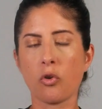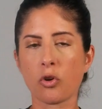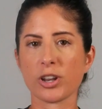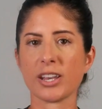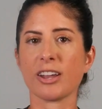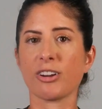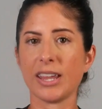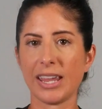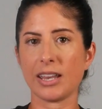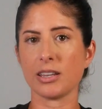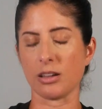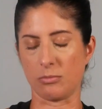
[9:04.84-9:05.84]
ordinary
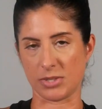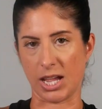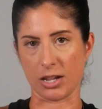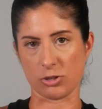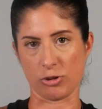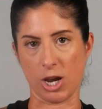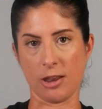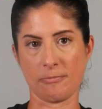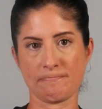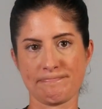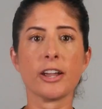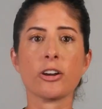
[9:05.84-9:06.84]
income tax rate.
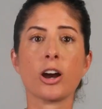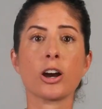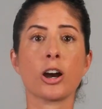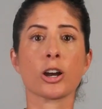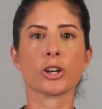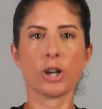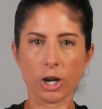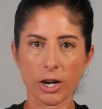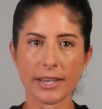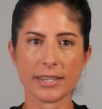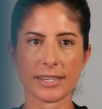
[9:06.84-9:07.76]
Here are our current